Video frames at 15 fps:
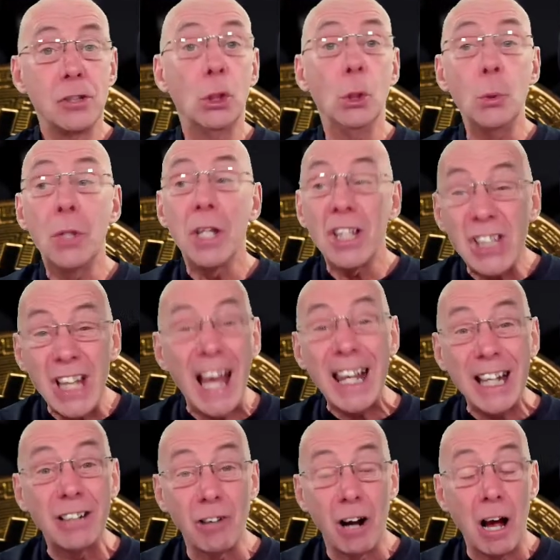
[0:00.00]
to the
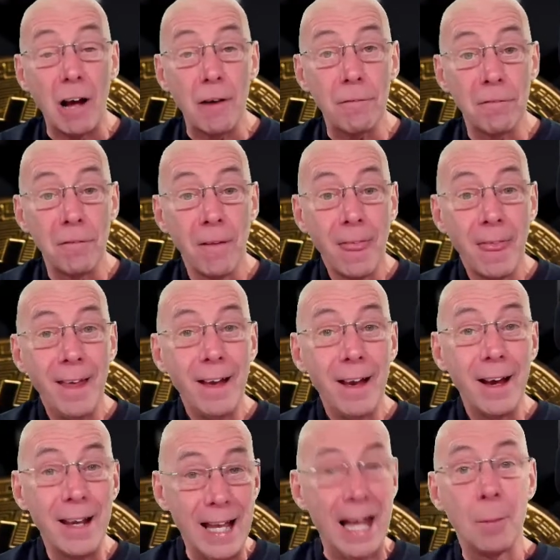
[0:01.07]
Telegraph,
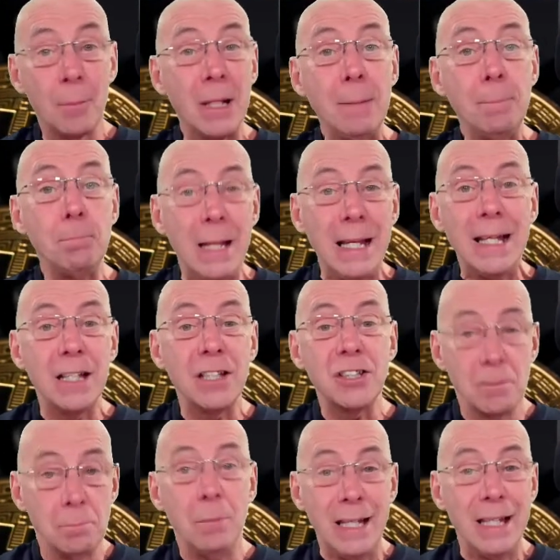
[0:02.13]
and how many
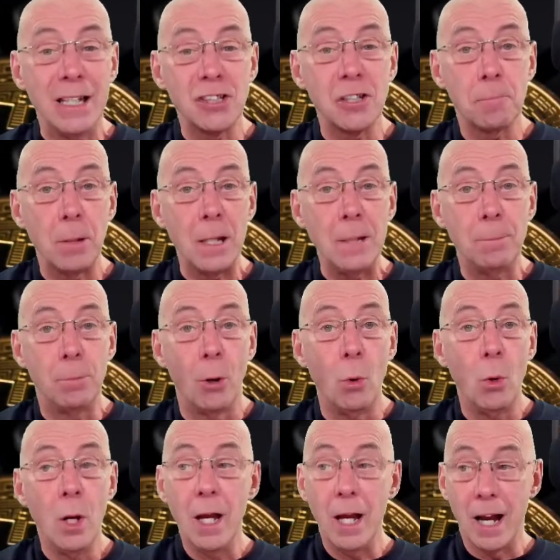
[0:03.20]
millions and millions of
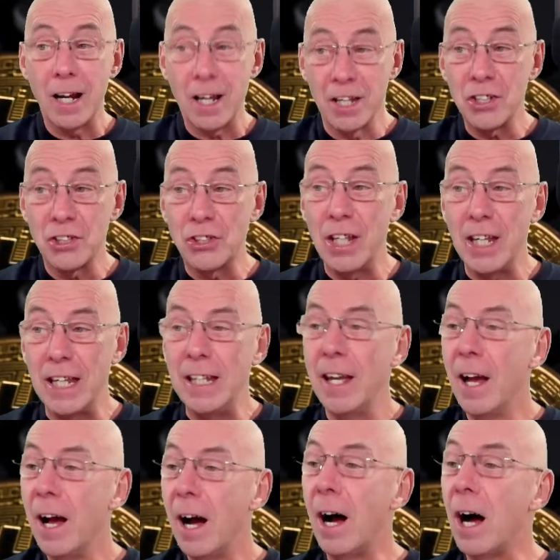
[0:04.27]
people are going to
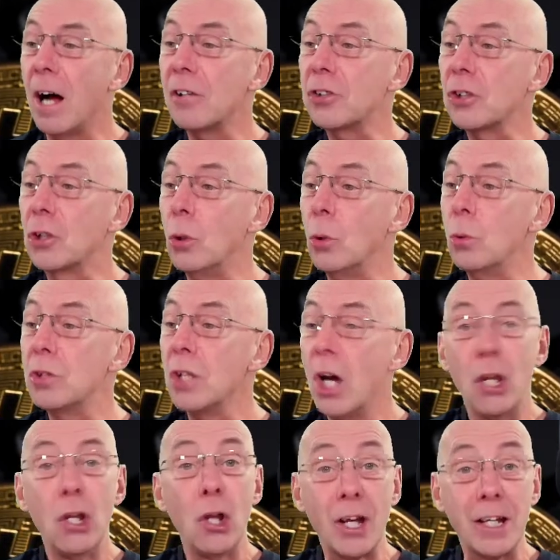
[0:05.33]
see articles
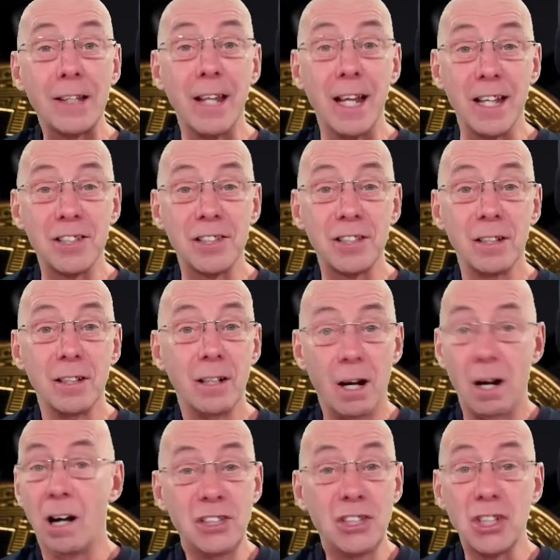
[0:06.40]
like this?
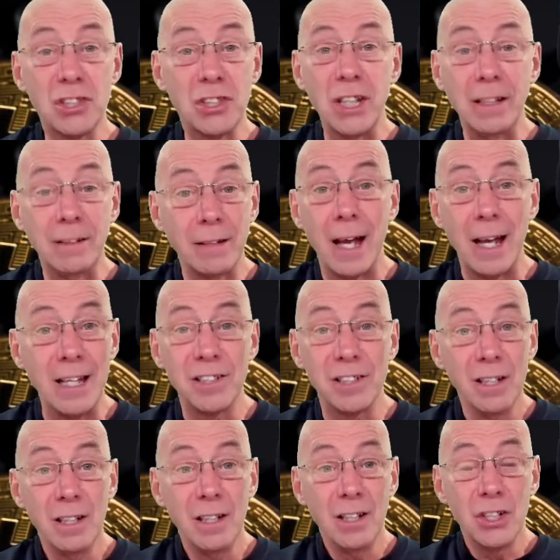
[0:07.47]
I just think that
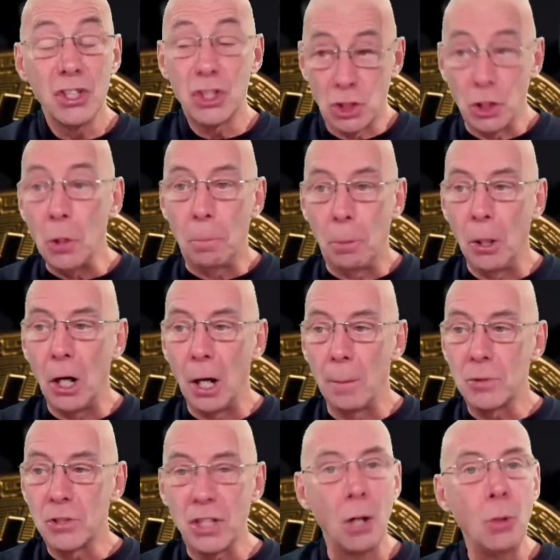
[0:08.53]
is
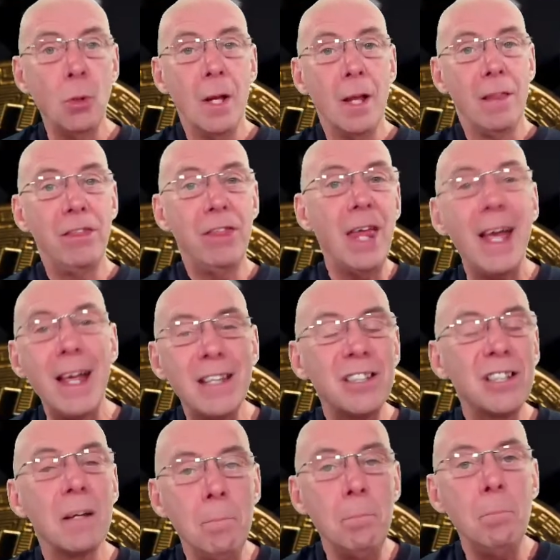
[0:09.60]
superb. So
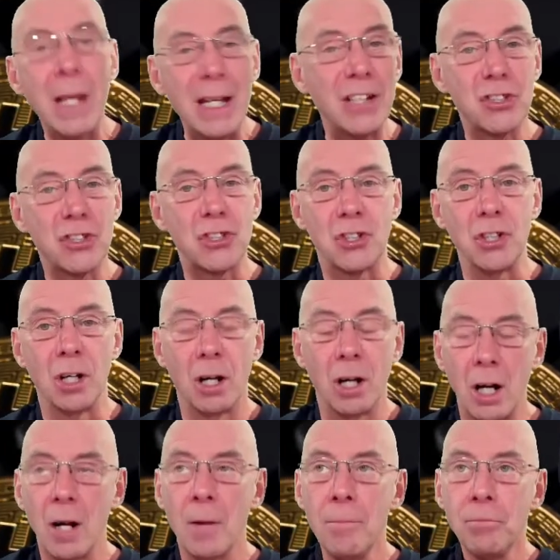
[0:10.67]
there's a
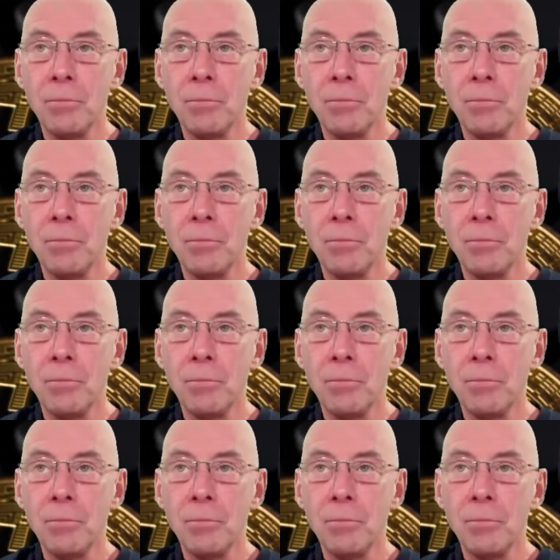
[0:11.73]
mixture